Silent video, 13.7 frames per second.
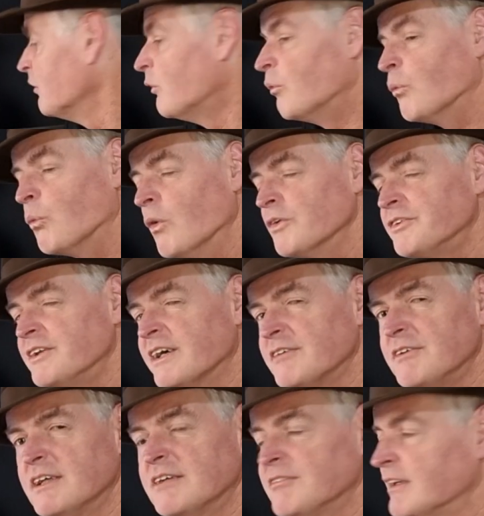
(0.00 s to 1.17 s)
what did I
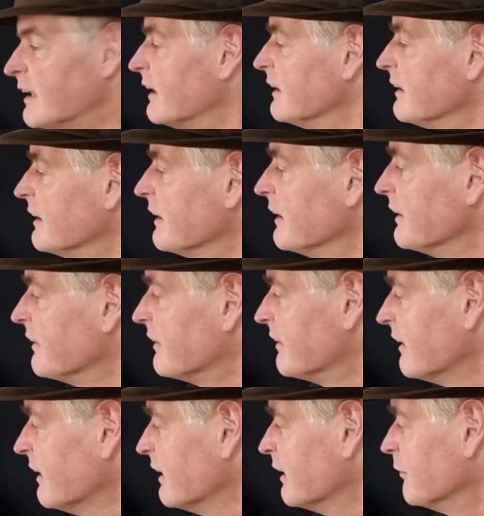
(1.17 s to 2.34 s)
think of it at the
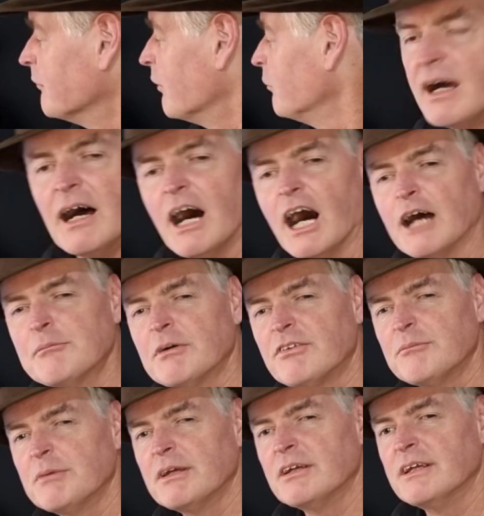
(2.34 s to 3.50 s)
time? I must
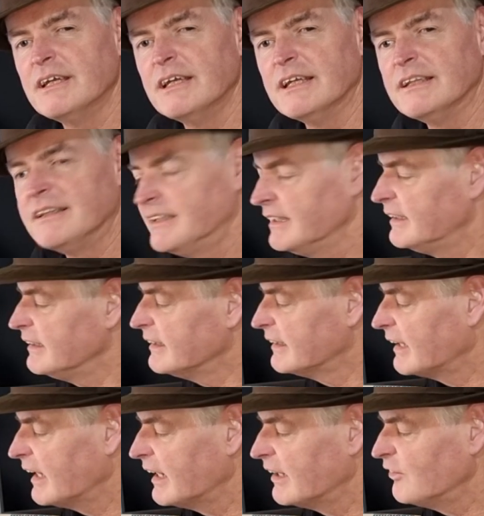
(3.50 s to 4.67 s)
admit, it didn't
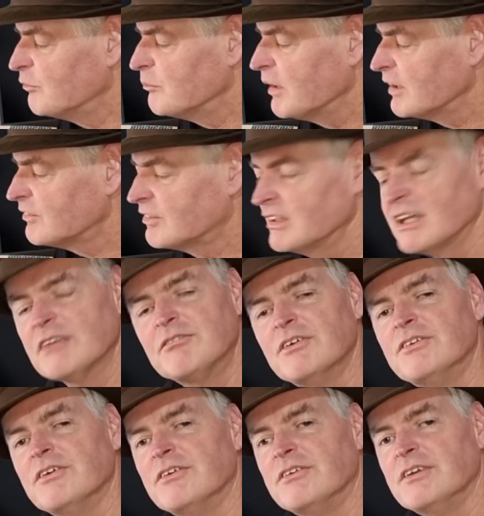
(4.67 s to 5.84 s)
get as much love as
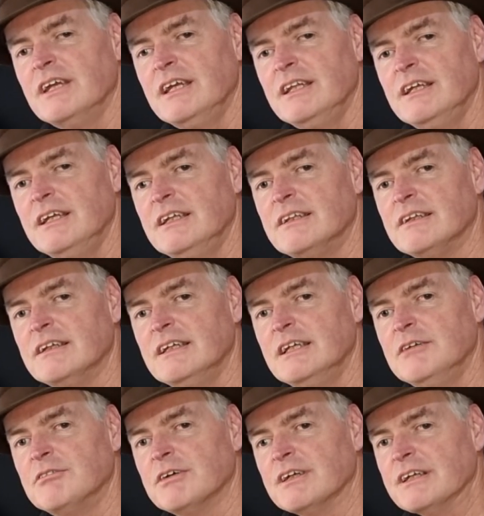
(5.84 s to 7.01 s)
the
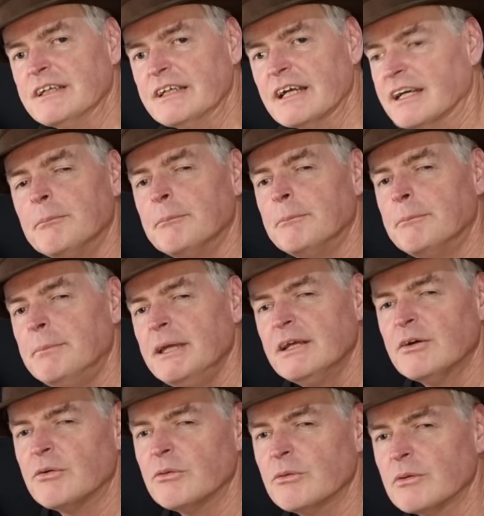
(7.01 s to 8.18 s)
CDTV. Being
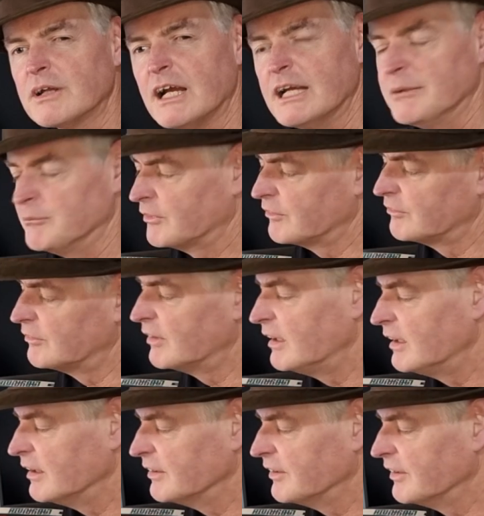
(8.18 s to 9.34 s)
all games
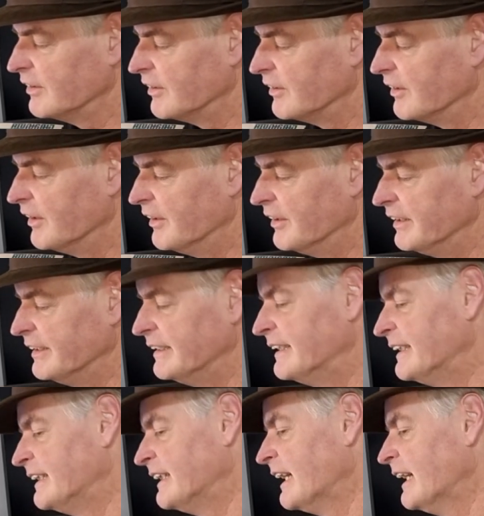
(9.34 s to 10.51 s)
rather than the
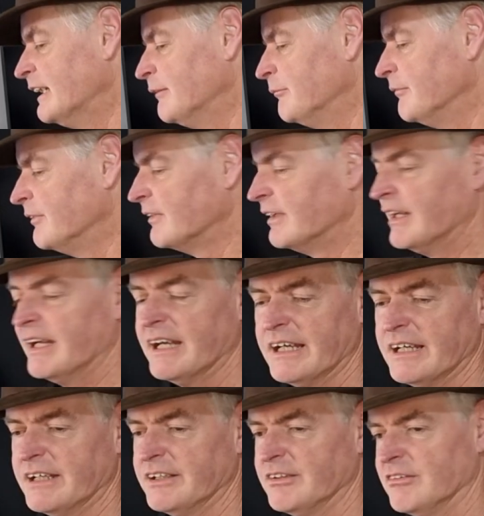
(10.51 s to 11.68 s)
games
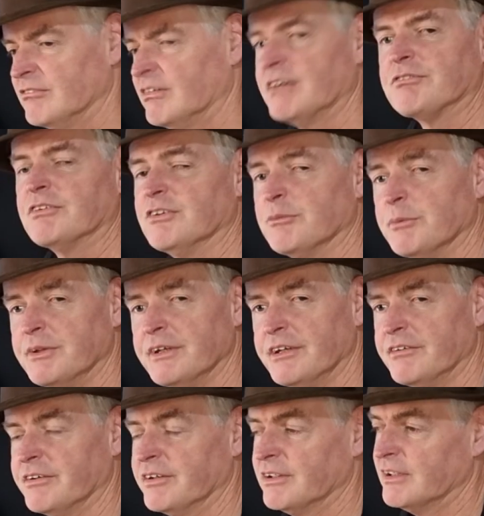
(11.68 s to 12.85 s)
and reference
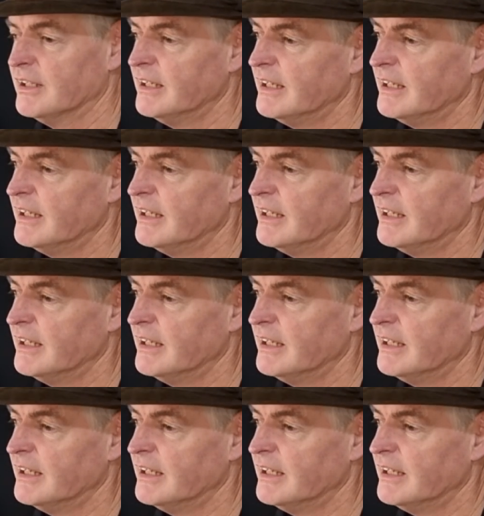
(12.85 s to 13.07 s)
material,